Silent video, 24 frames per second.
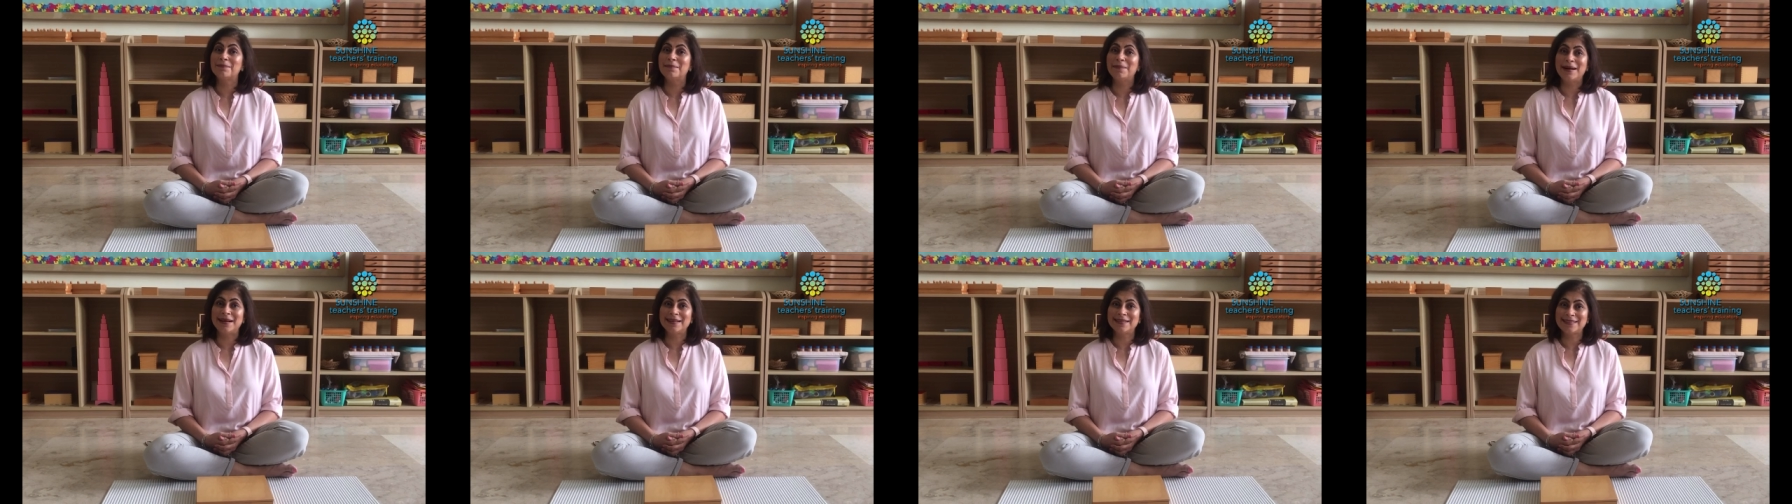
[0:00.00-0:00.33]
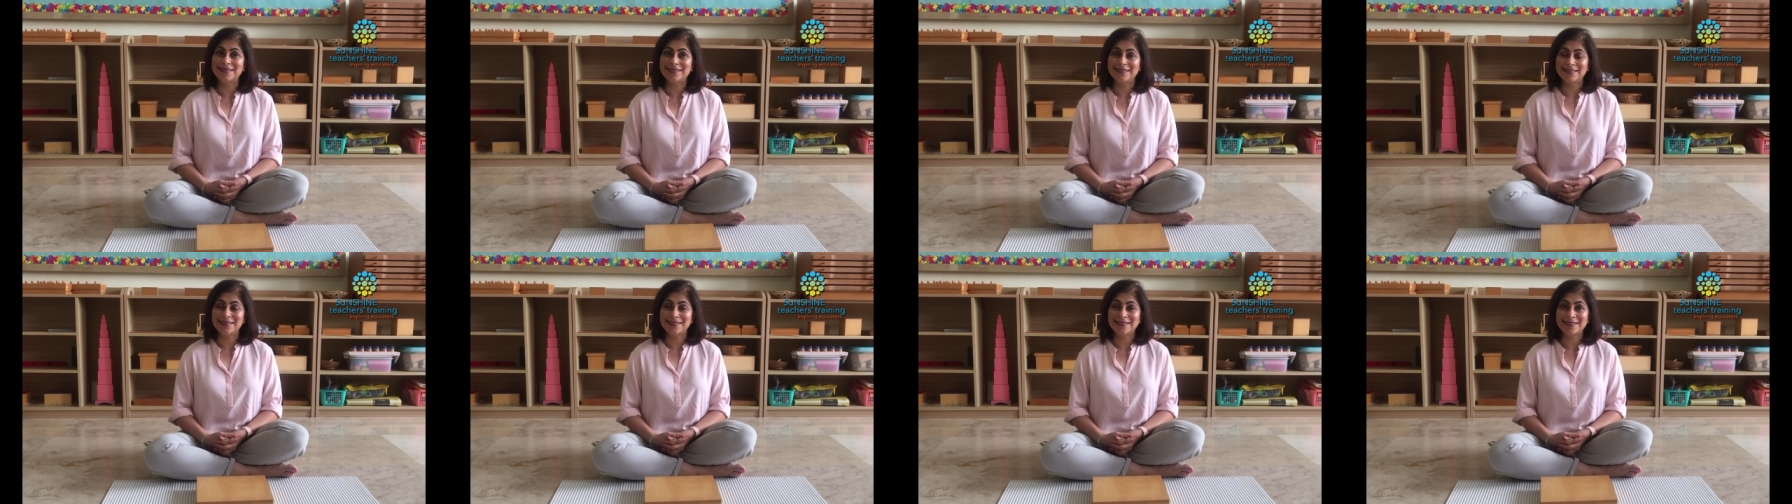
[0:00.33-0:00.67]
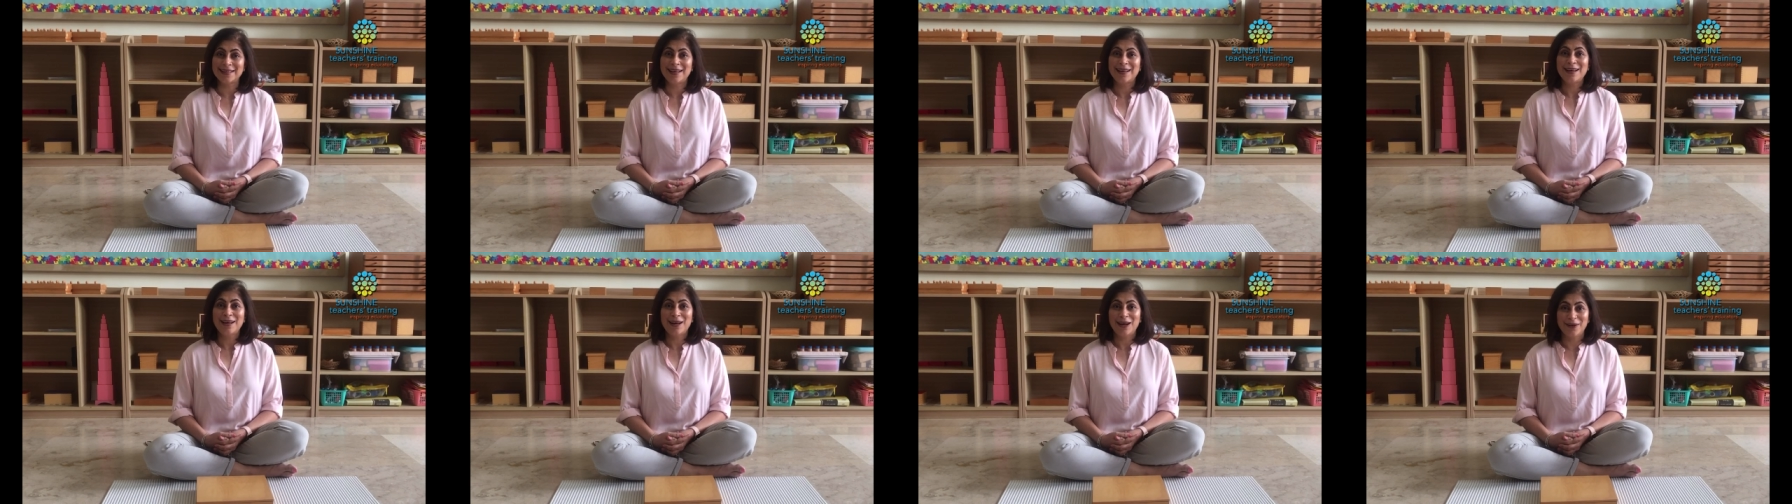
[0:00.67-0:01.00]
masters
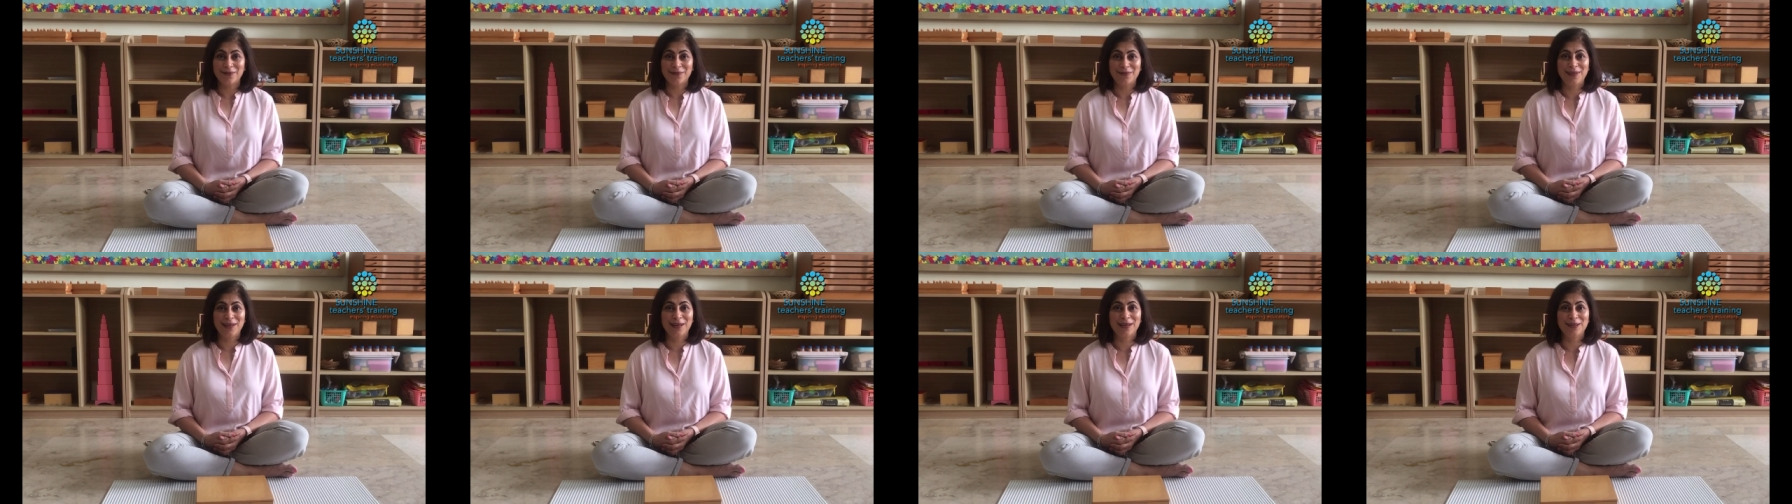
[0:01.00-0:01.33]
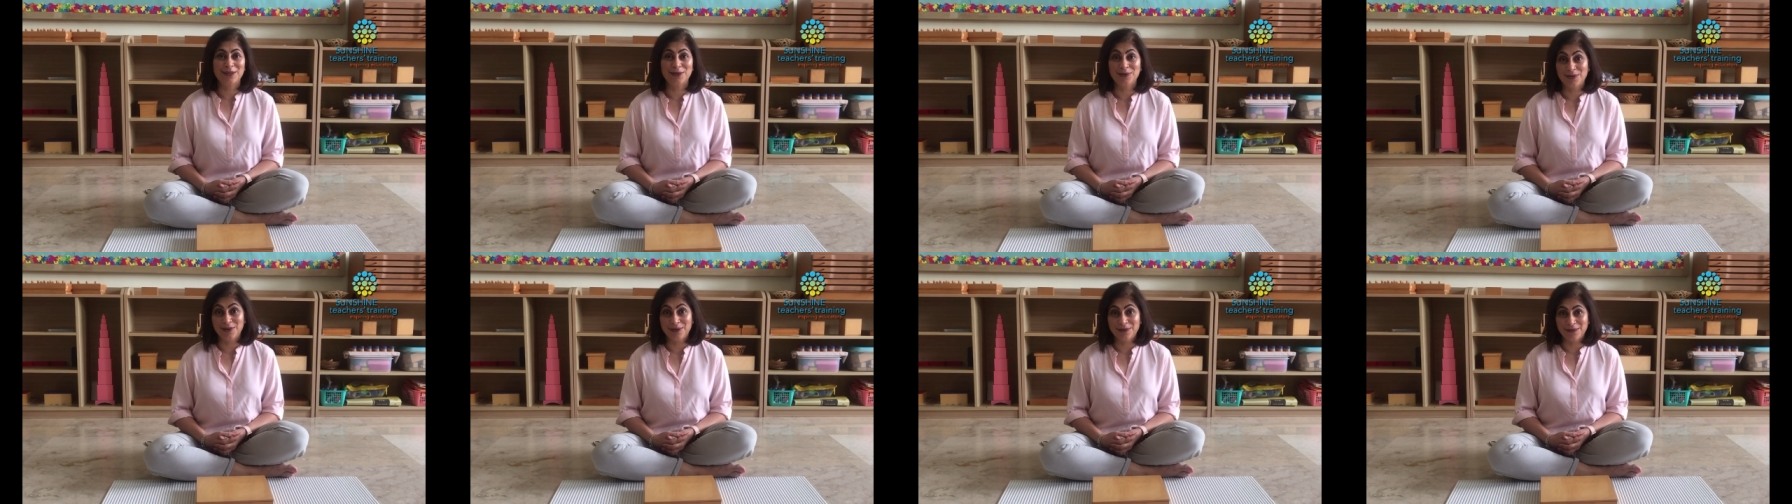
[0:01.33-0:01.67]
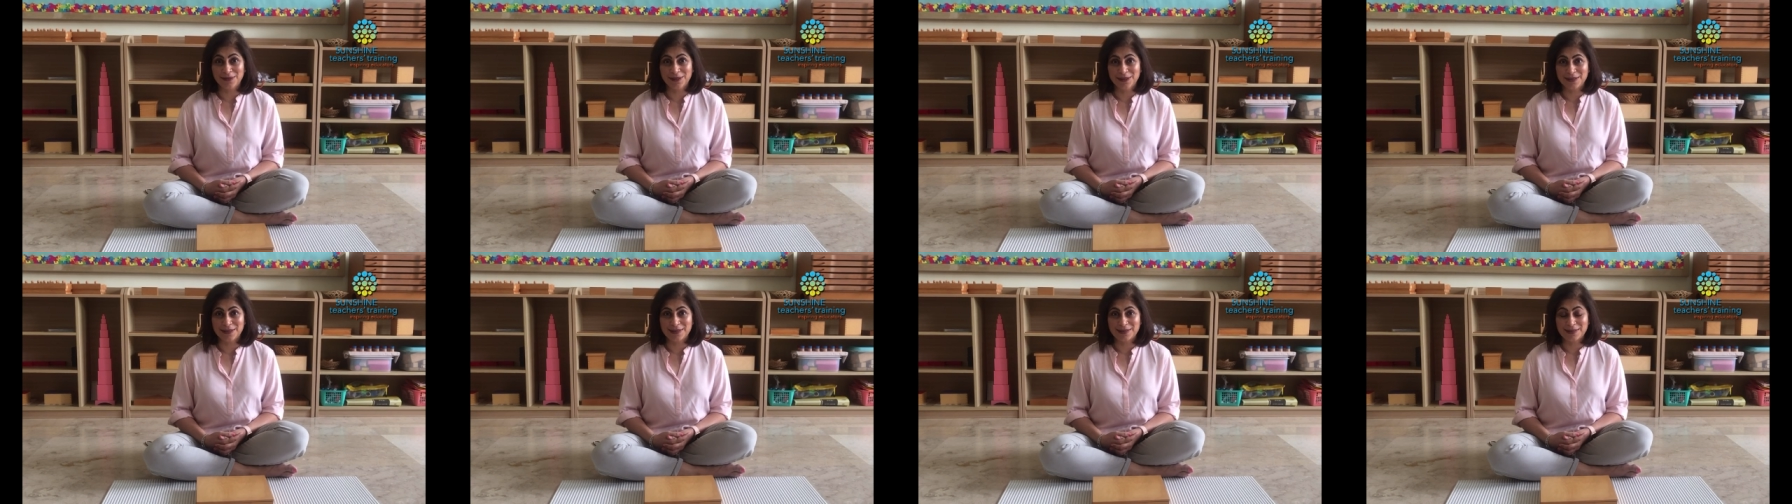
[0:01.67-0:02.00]
of their
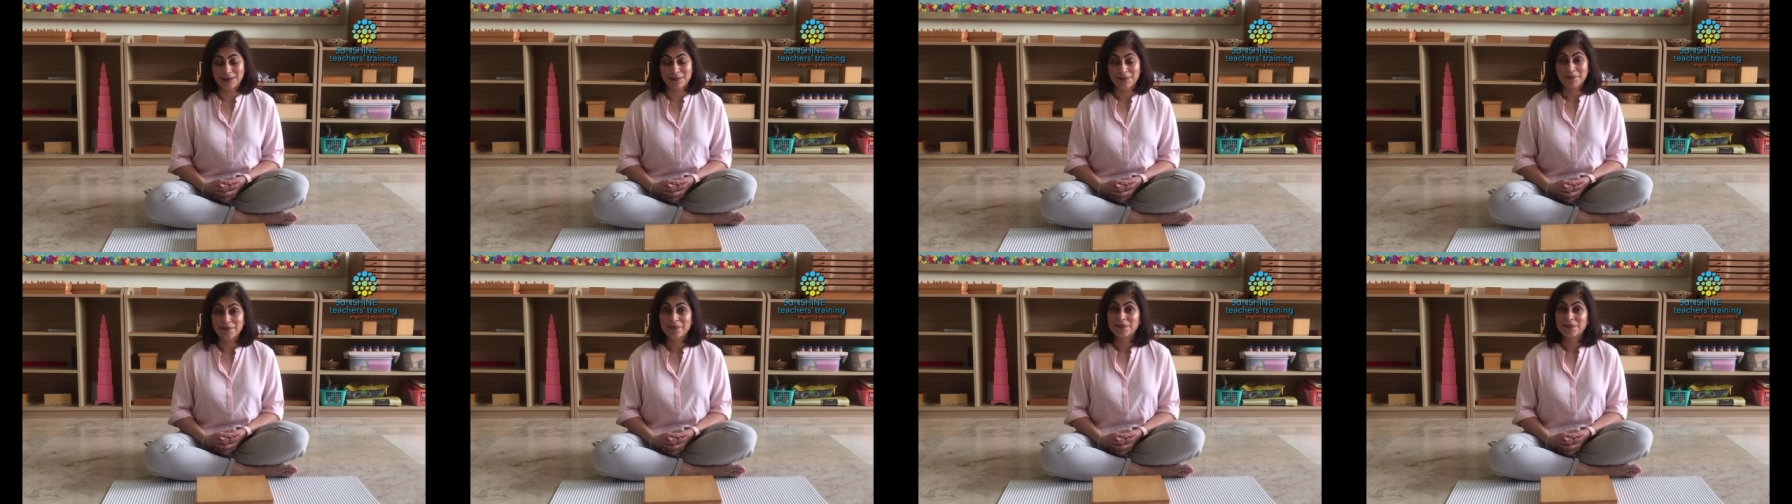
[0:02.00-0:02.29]
universe.